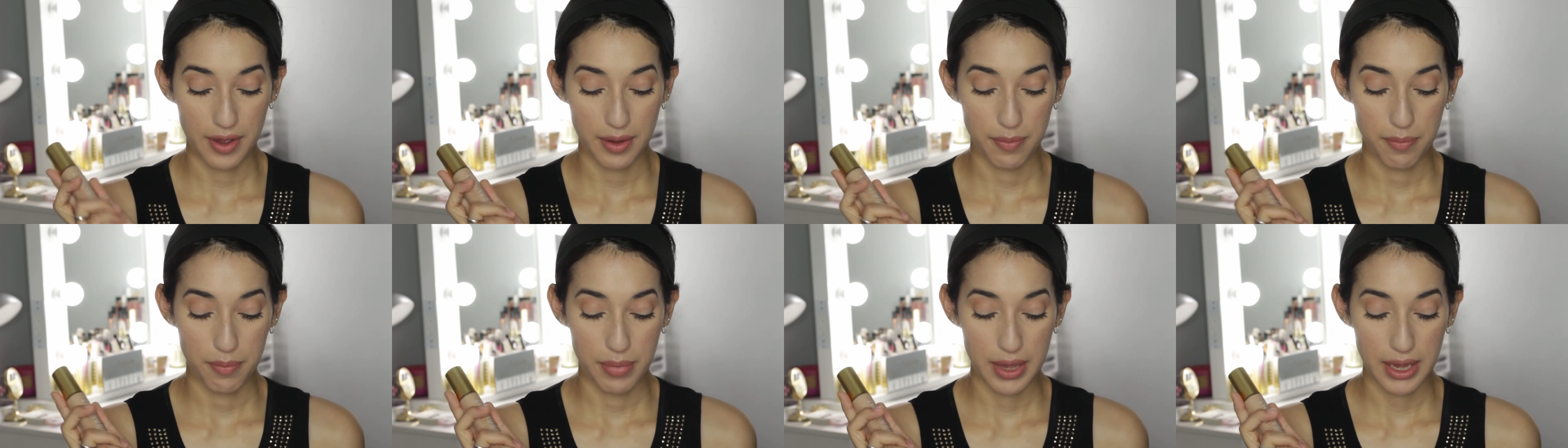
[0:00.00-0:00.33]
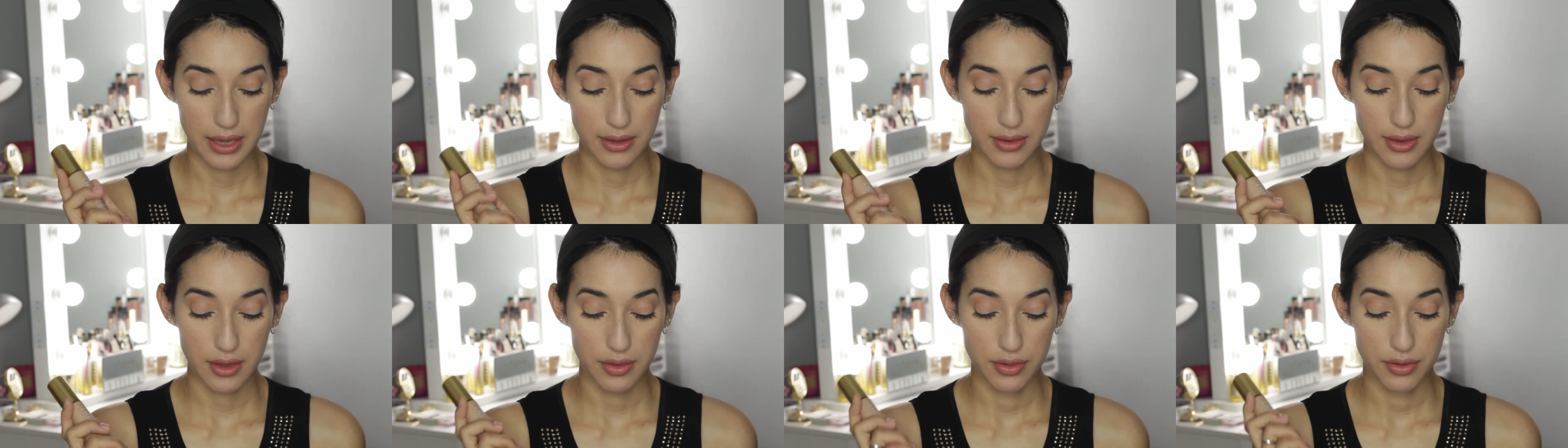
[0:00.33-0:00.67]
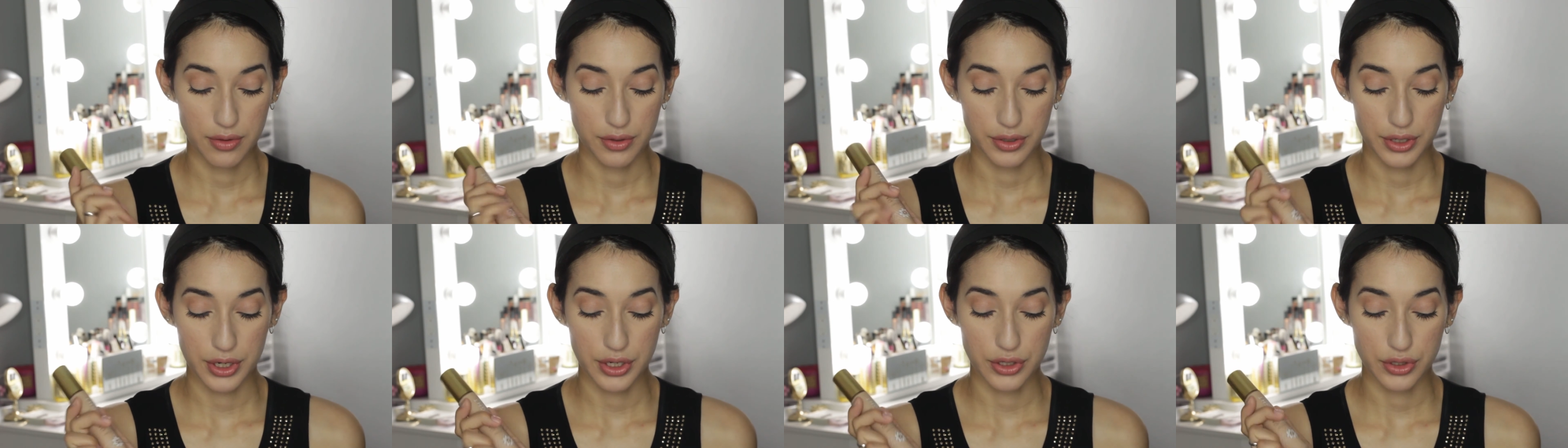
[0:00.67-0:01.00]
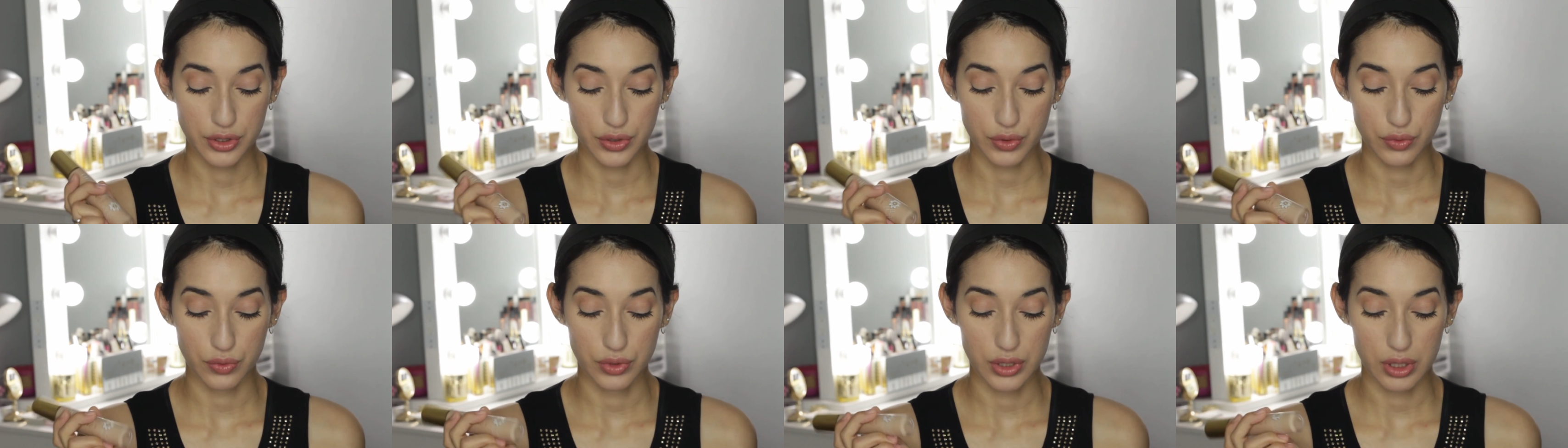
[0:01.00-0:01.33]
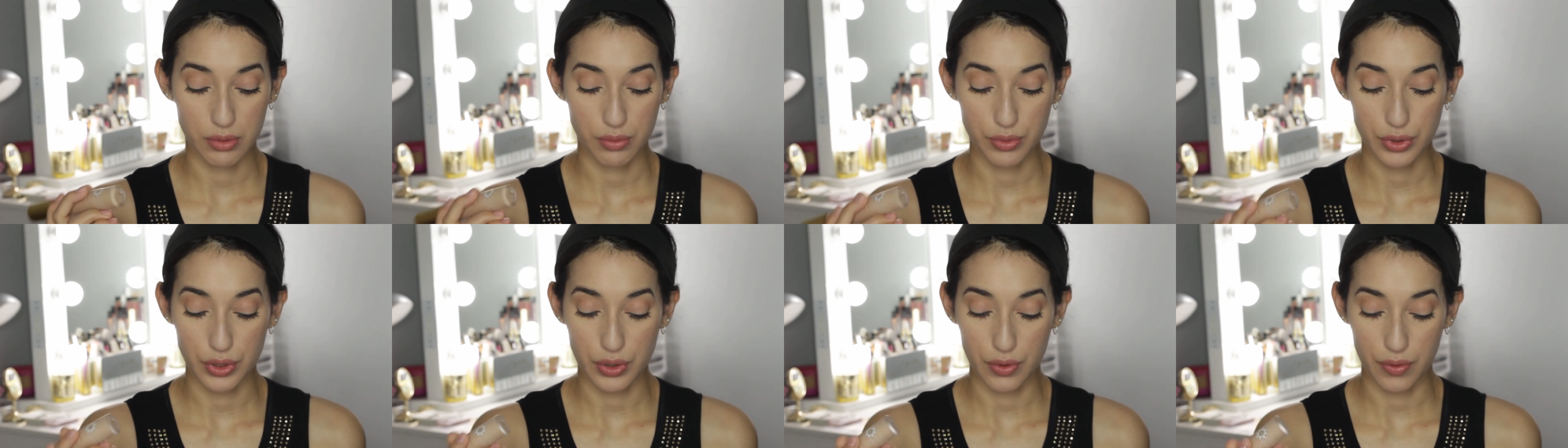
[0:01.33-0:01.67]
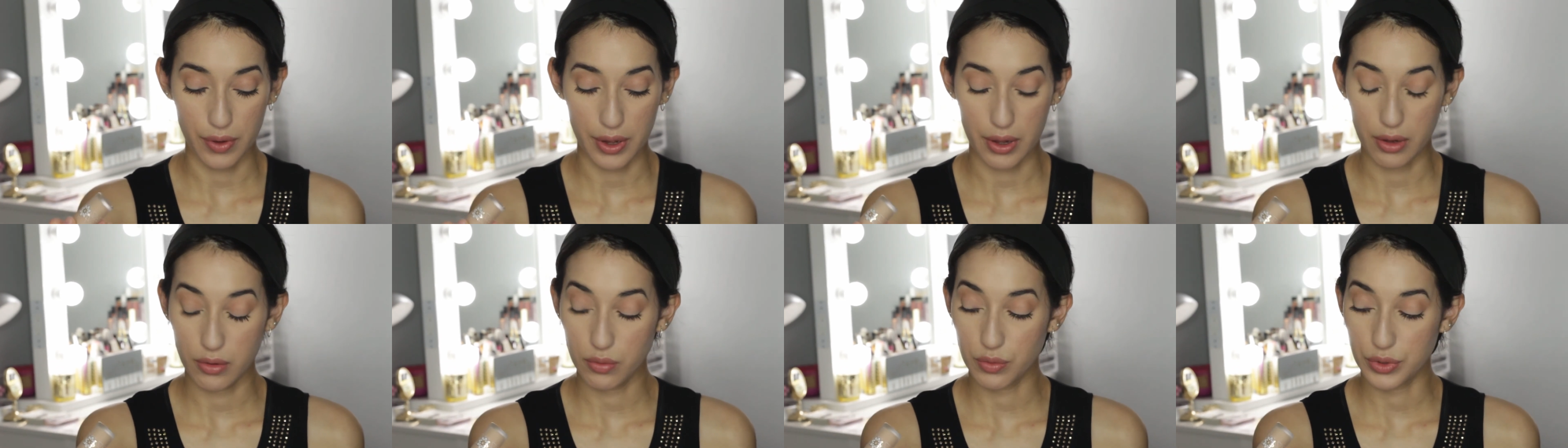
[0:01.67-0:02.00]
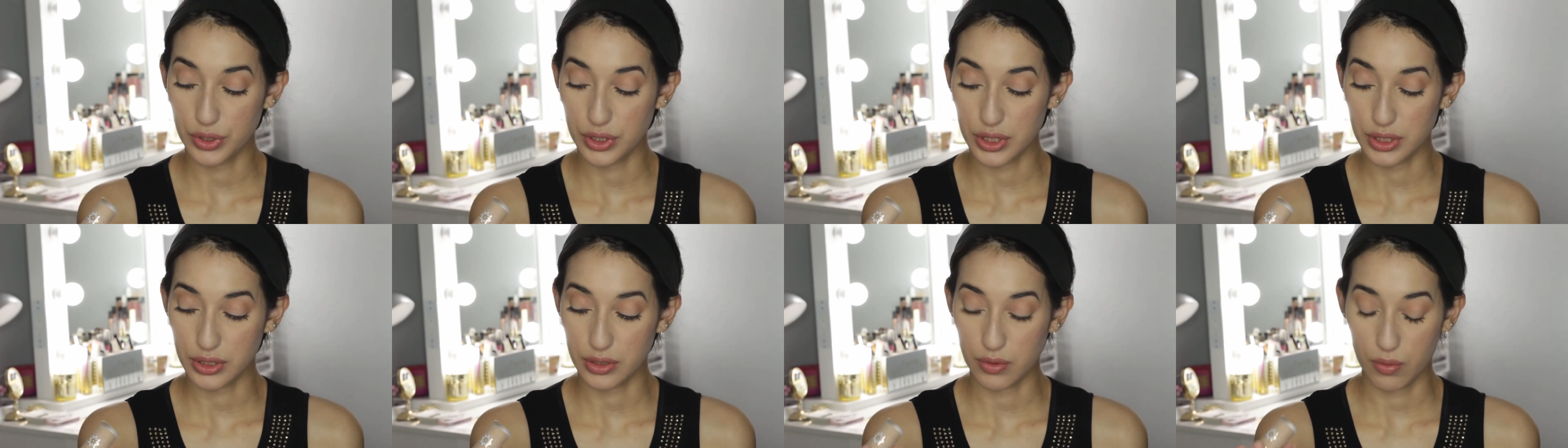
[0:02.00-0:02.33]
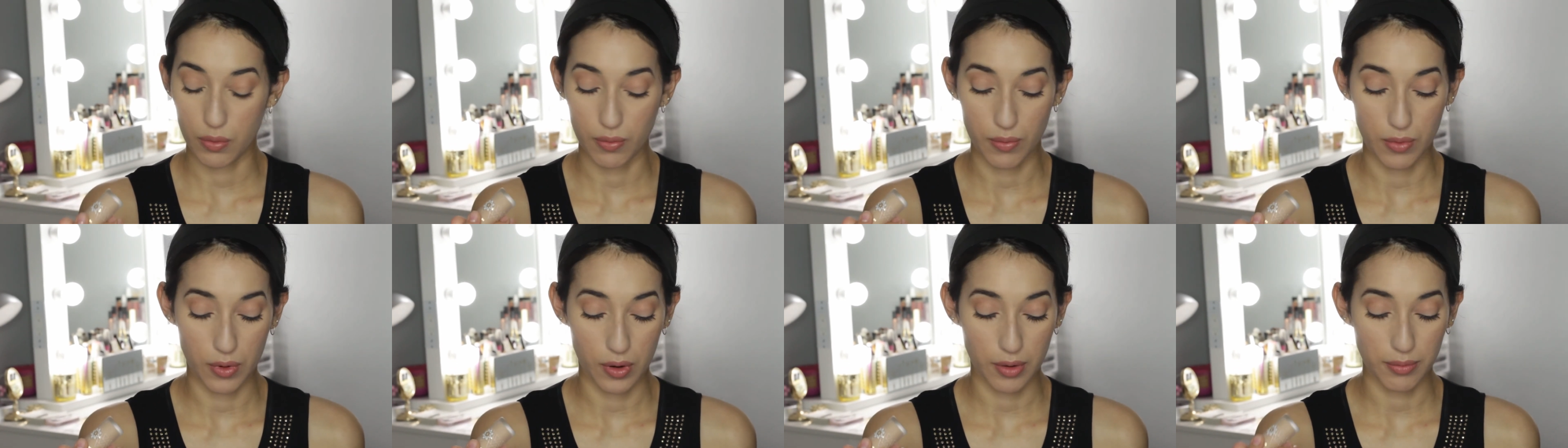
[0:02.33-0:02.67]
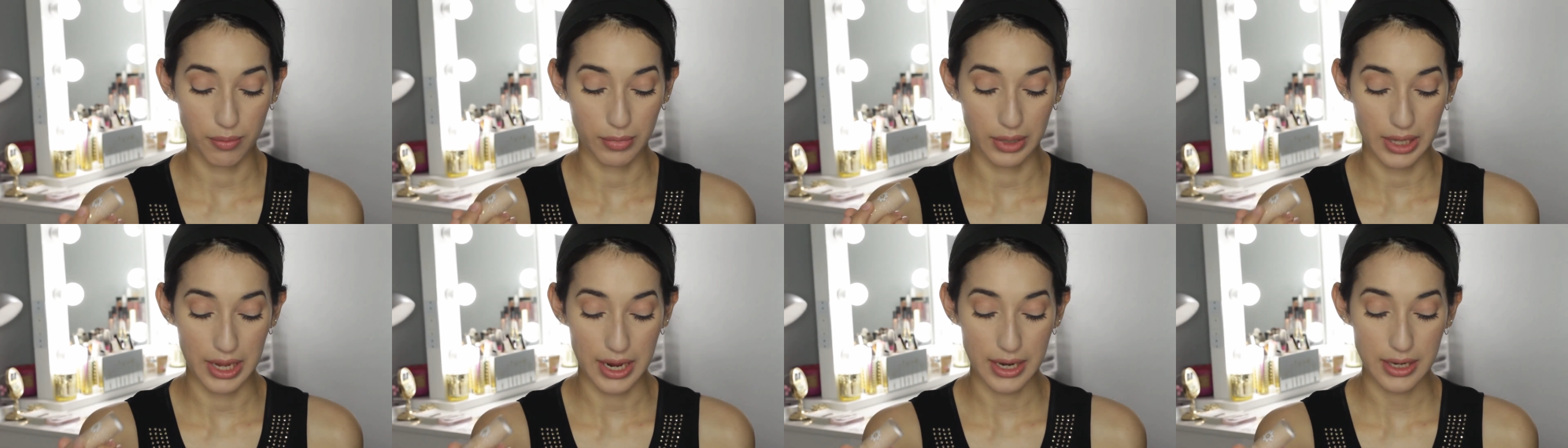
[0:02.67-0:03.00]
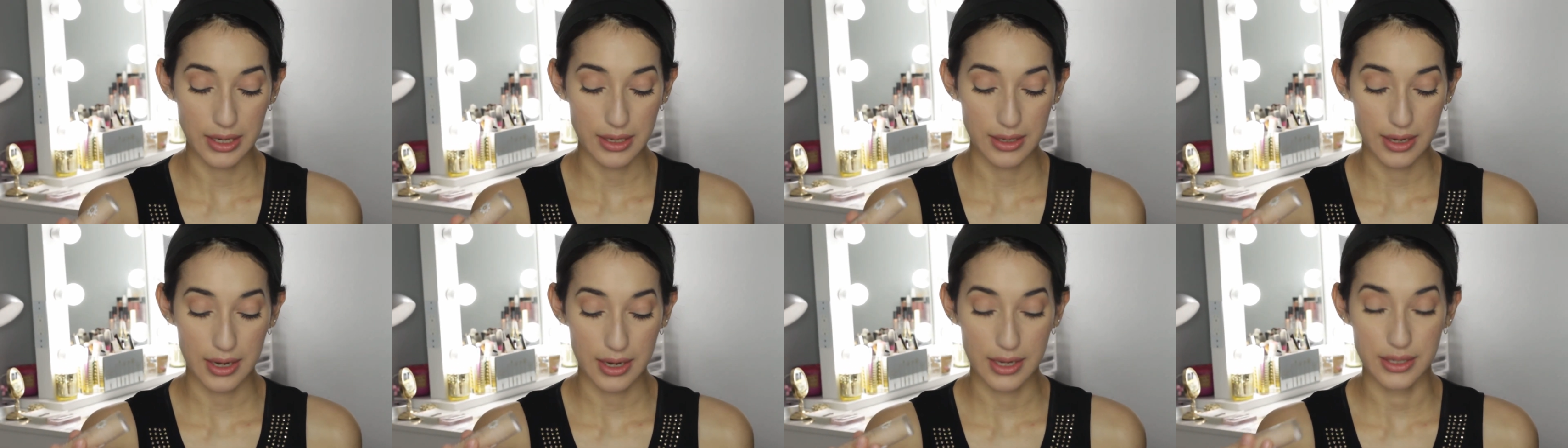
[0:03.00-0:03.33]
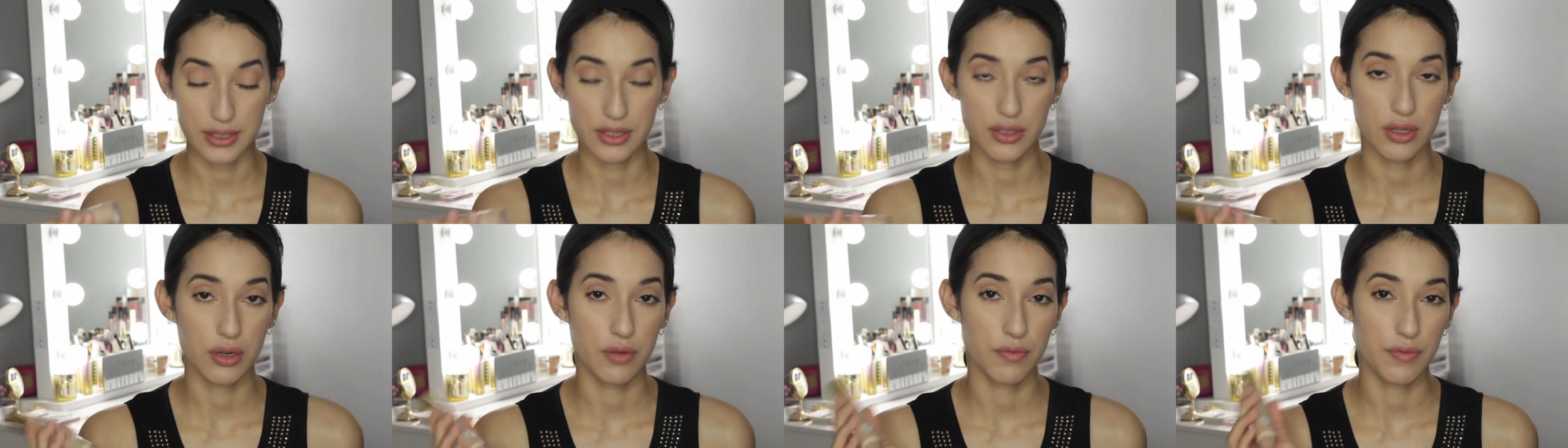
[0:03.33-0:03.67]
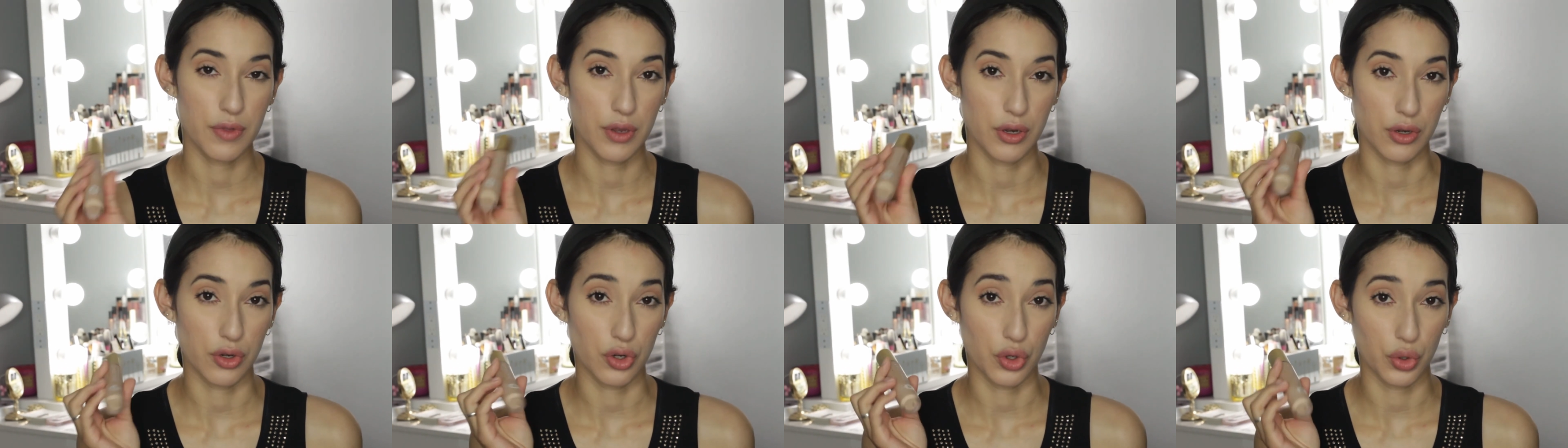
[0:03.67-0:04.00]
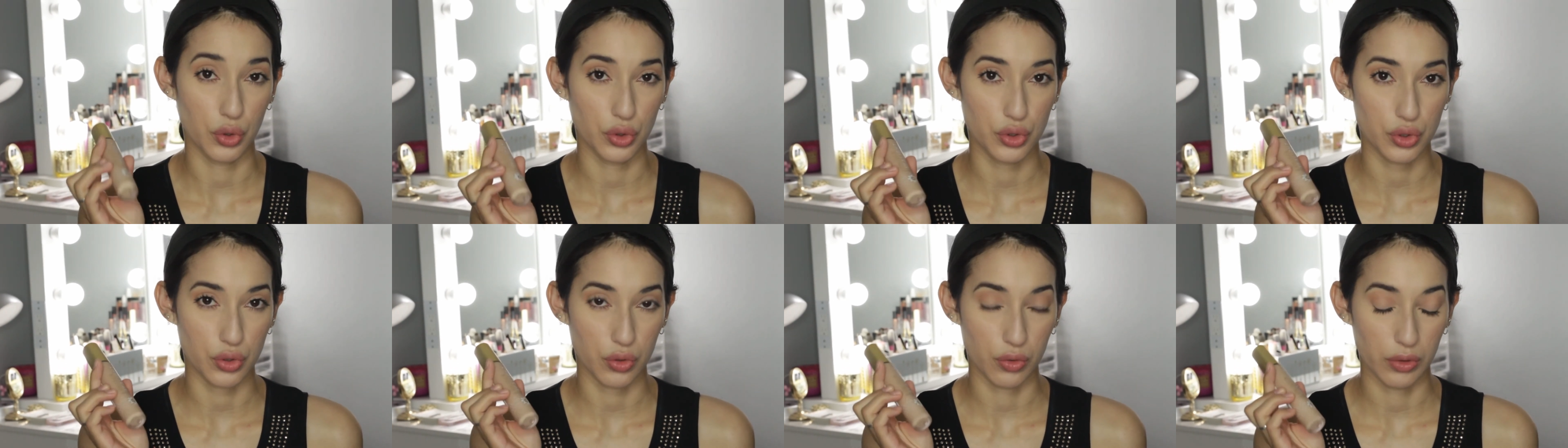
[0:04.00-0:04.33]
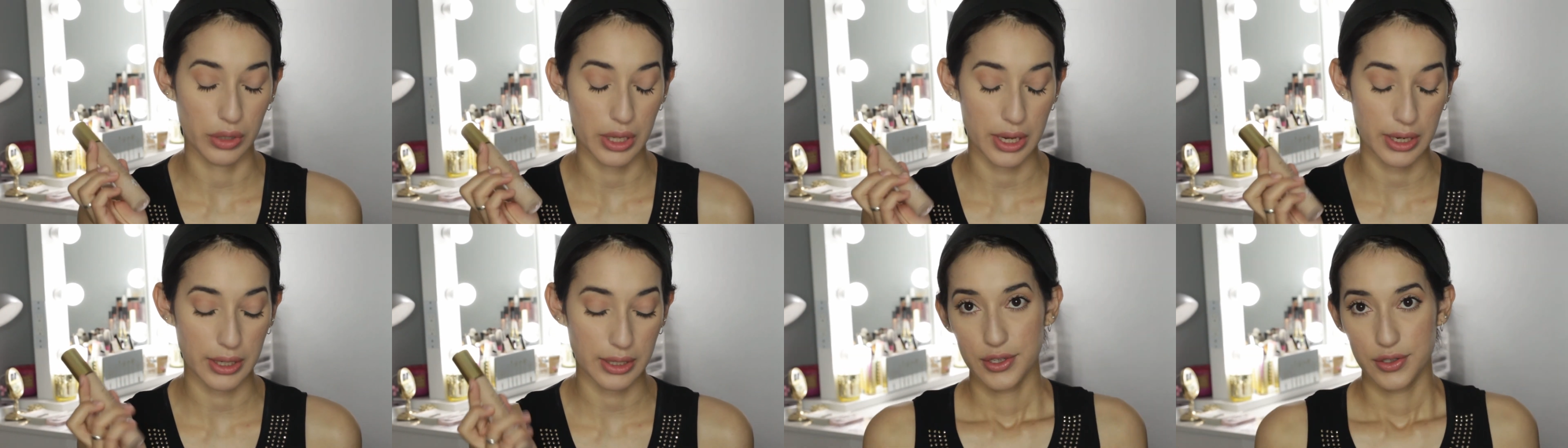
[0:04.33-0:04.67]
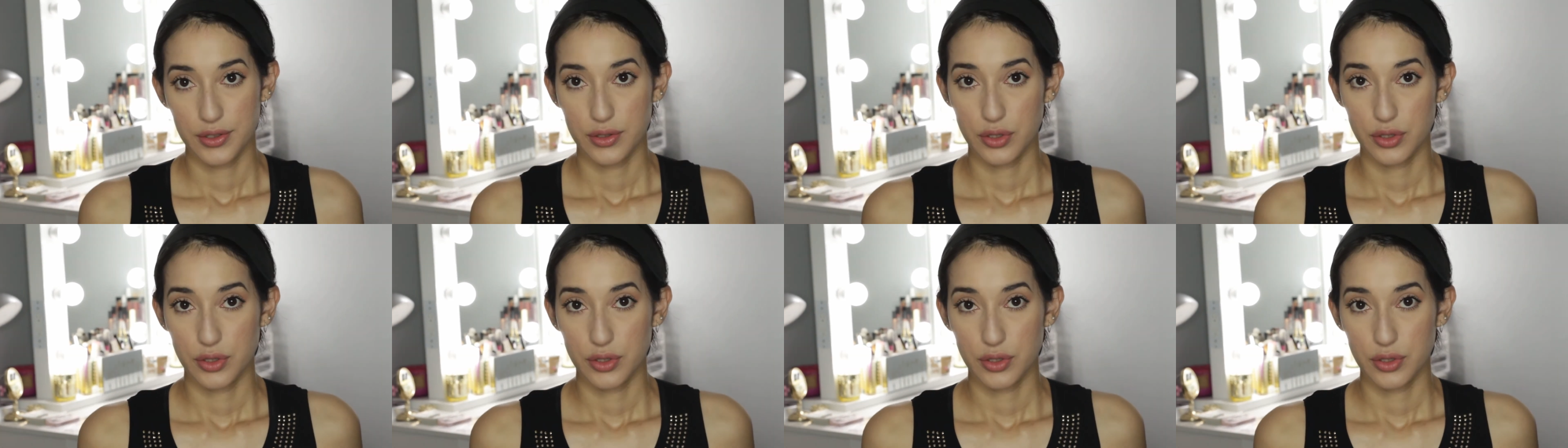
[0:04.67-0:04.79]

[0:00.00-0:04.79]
I pick the 32WL, which is a warm light, instead of the neutral light.